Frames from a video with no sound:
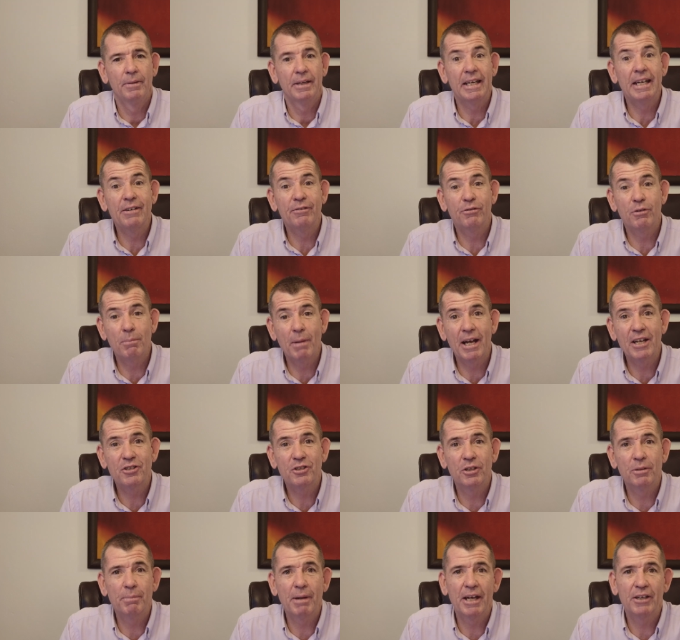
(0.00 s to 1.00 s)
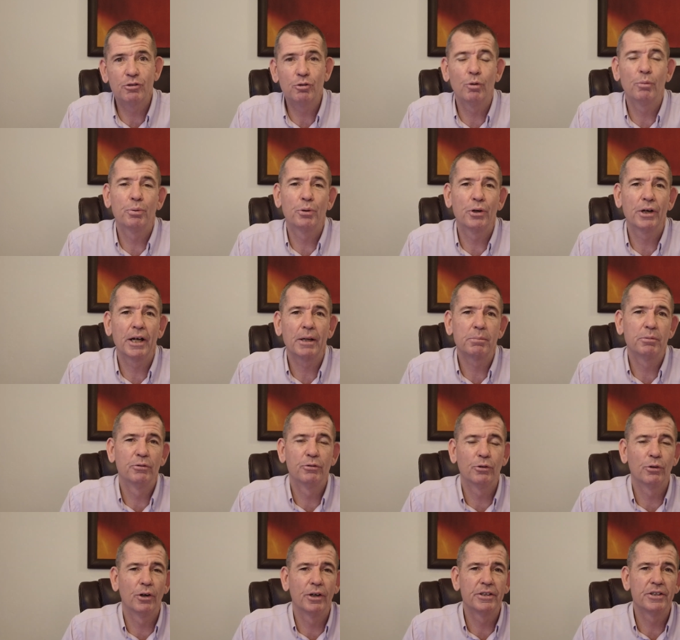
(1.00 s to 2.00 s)
information about your product
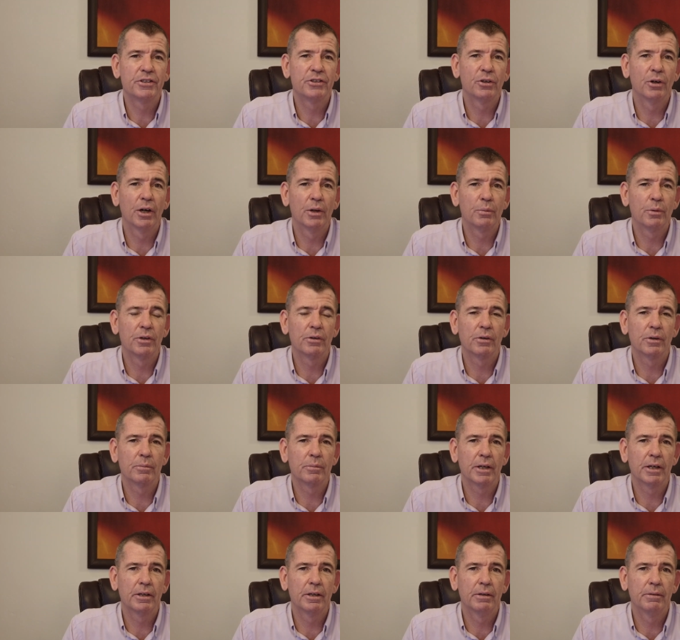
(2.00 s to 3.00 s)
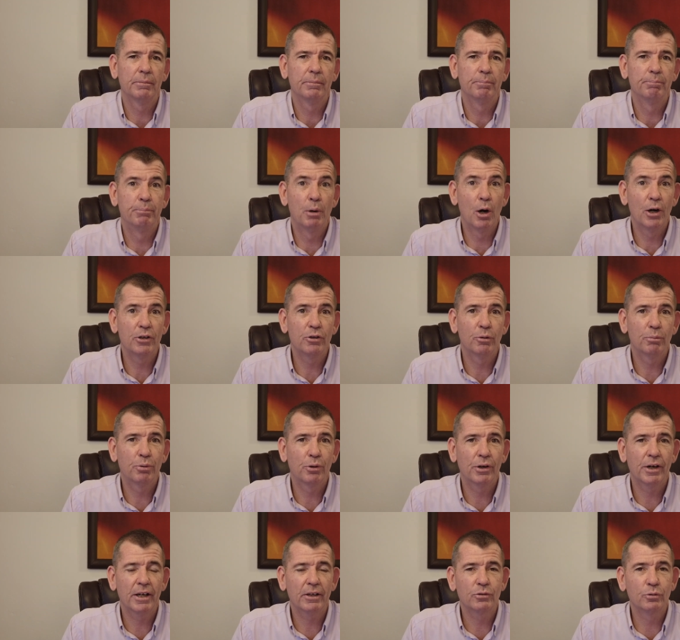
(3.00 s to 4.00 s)
before I decide whether I'm going to buy your
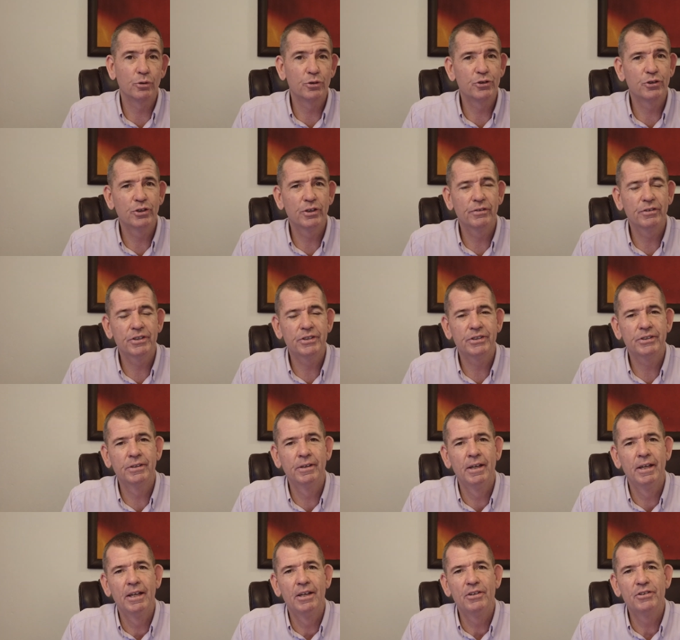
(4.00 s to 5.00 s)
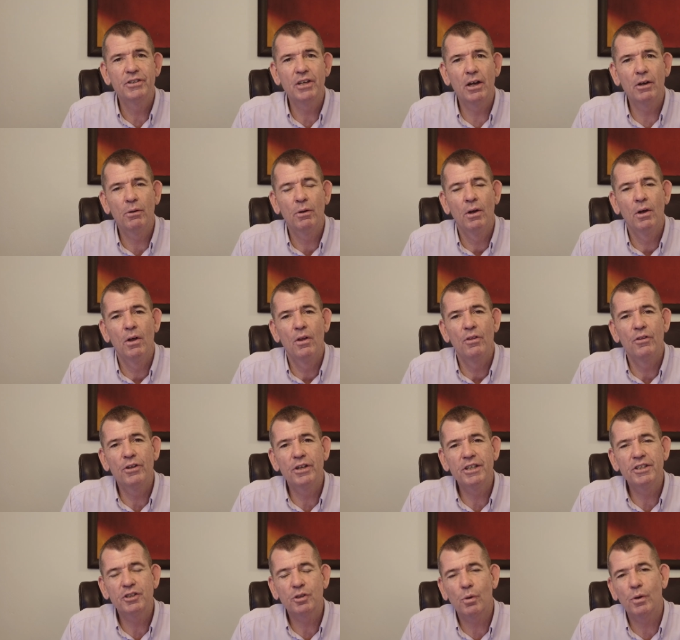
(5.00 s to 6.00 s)
product or service. So
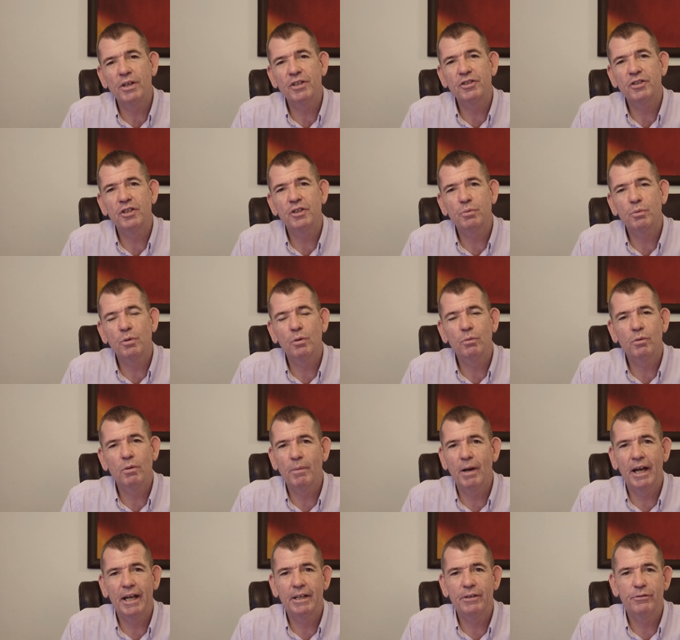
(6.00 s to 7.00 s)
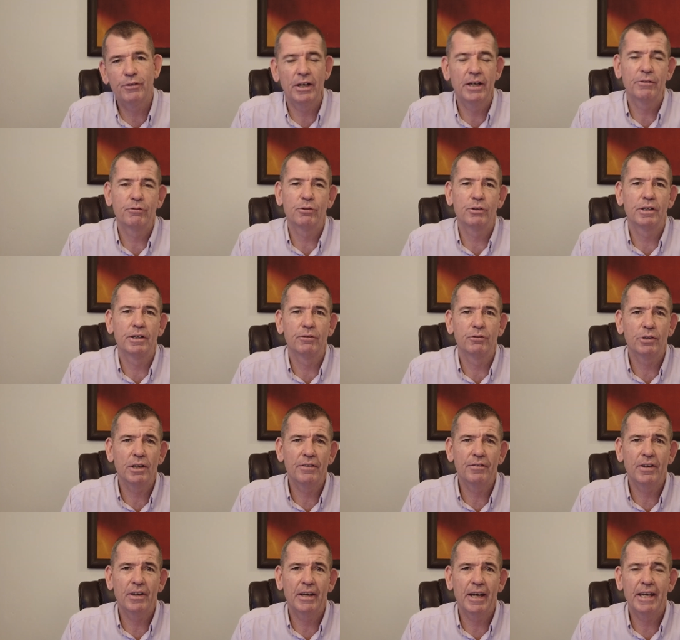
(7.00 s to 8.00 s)
these questions will remain forever and ever and
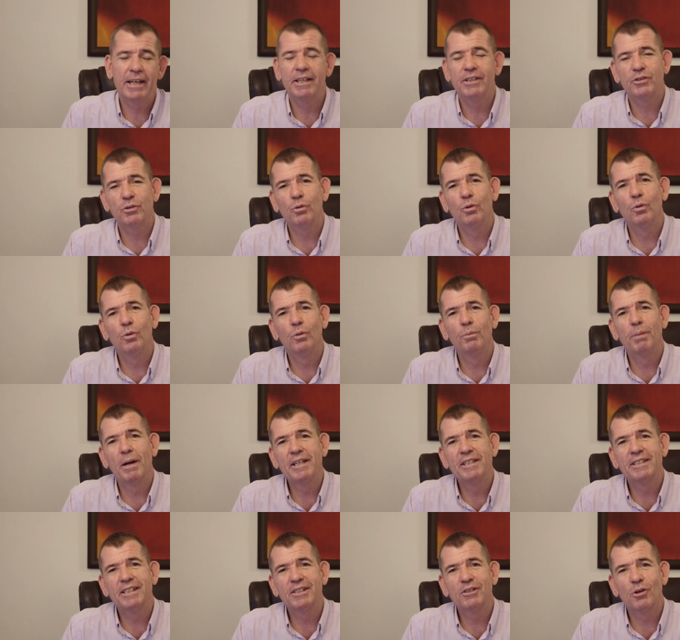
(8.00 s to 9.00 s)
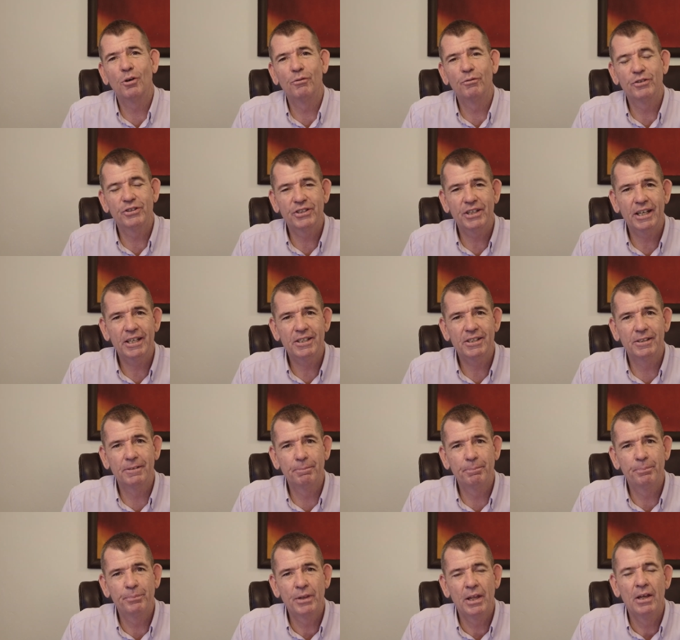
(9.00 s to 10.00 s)
ever, and it's all based in conversation.
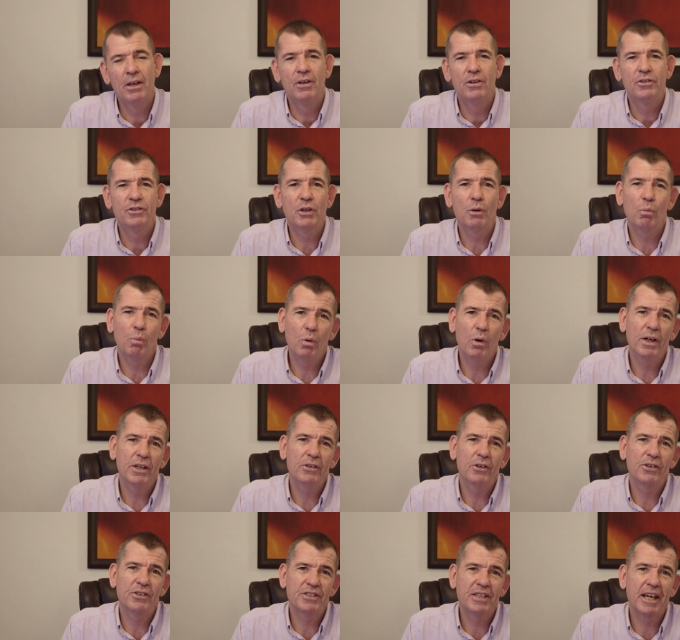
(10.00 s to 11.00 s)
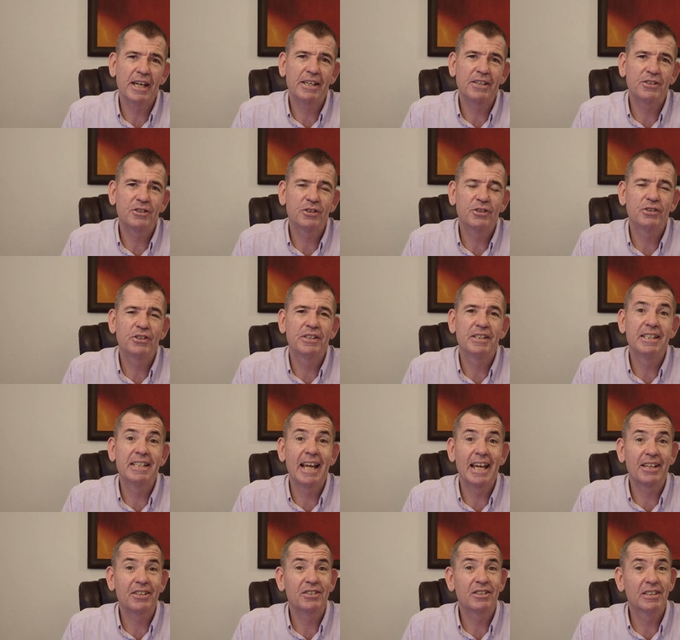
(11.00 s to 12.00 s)
So why not take it to the
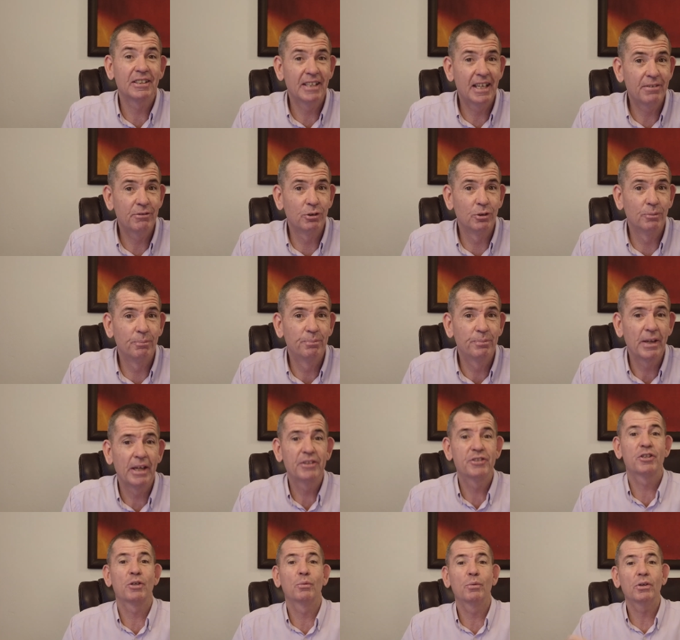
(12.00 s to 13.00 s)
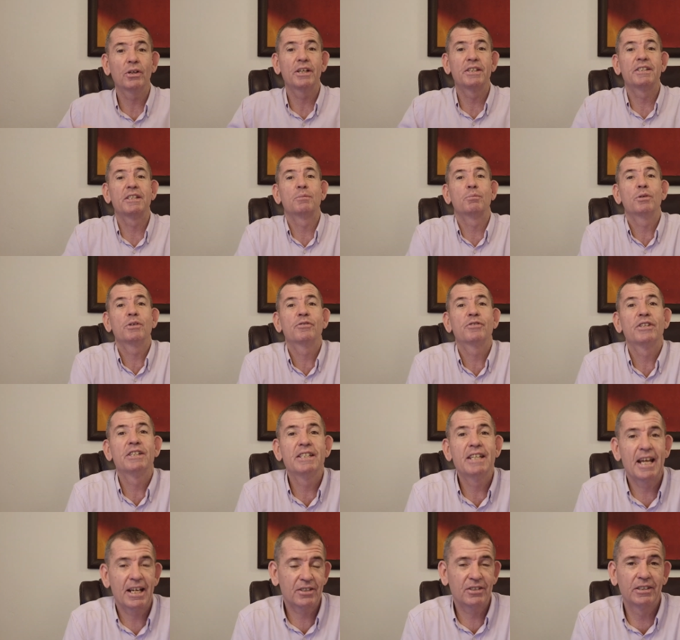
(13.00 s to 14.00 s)
next level? And so what I did with the
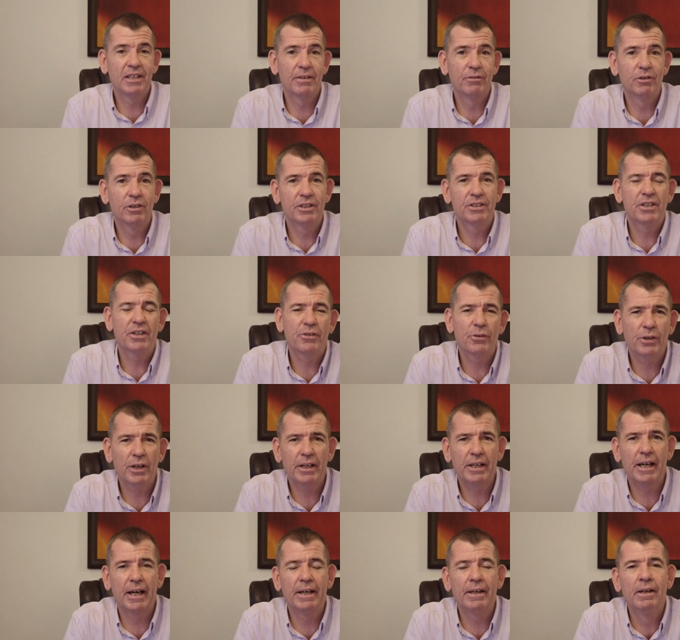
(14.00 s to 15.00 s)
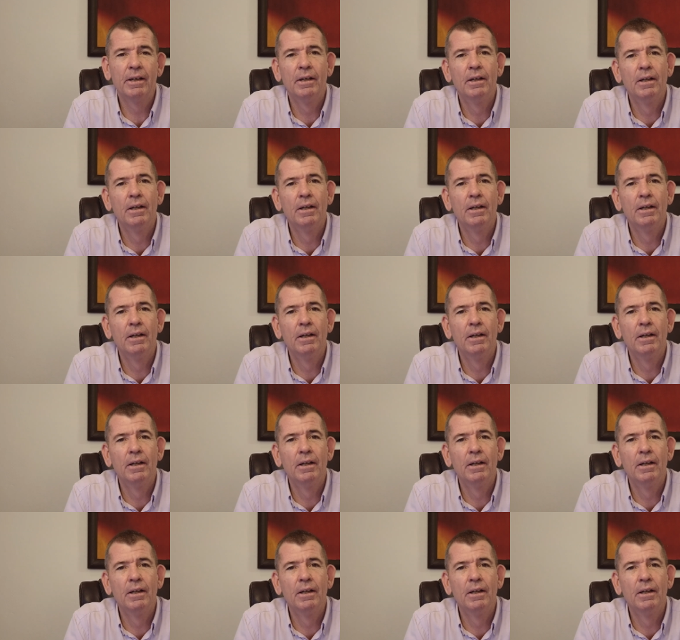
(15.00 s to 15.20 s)
next level is I thought, okay,